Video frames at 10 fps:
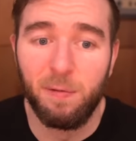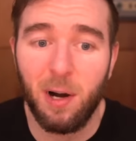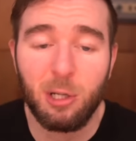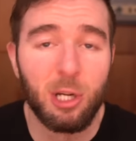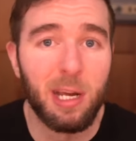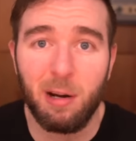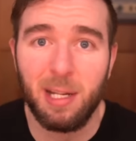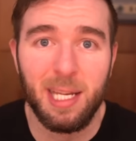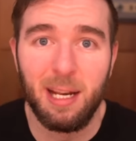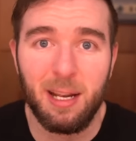functioning on
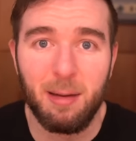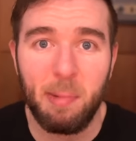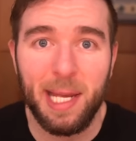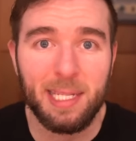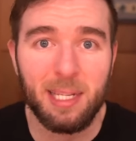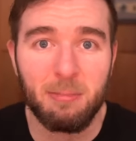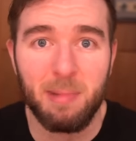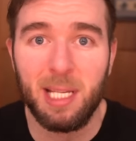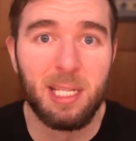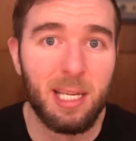a day-to-day basis
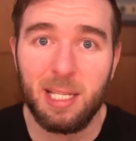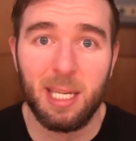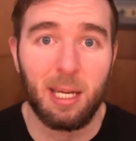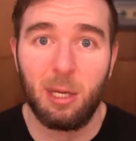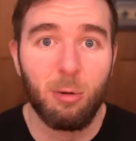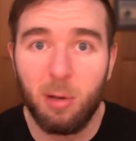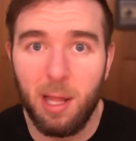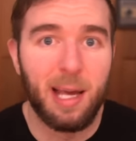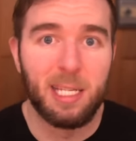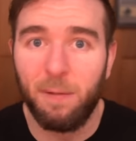means he is like
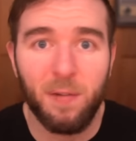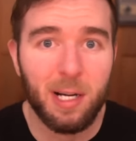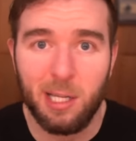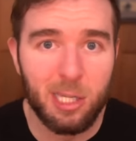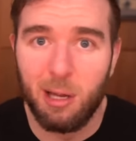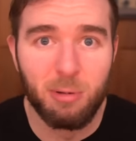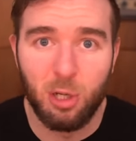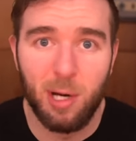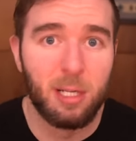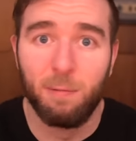utilizing fucking
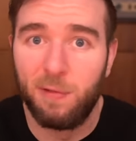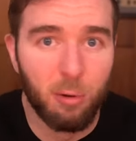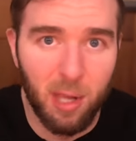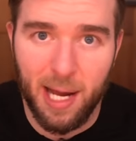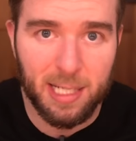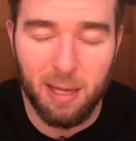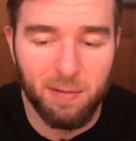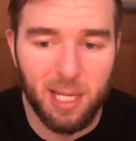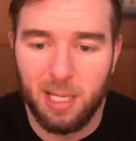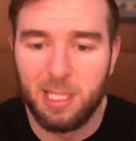substrate to fuel
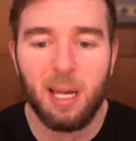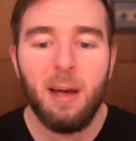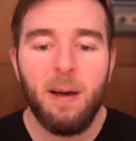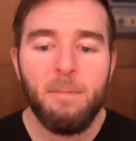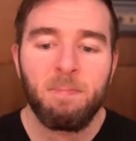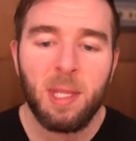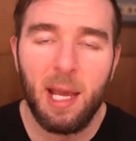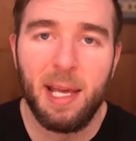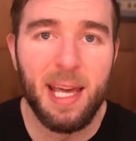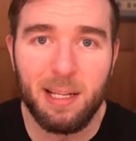activities.
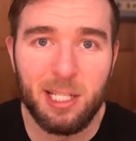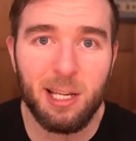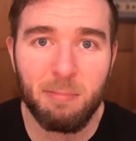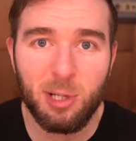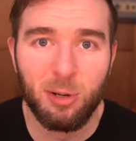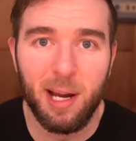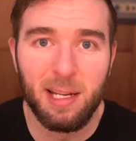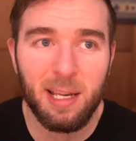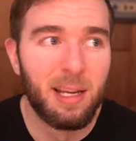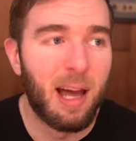And that
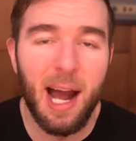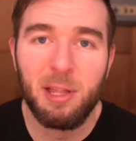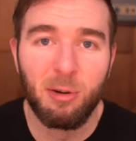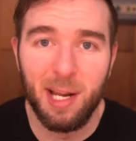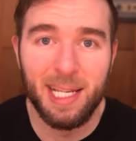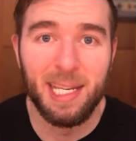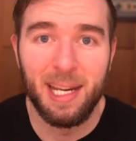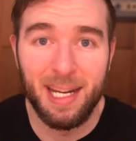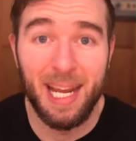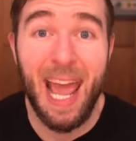substrate either is
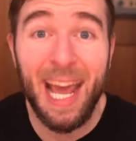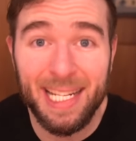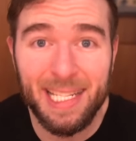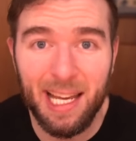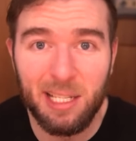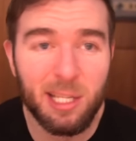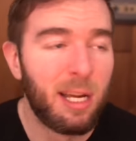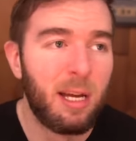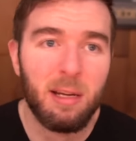in an excess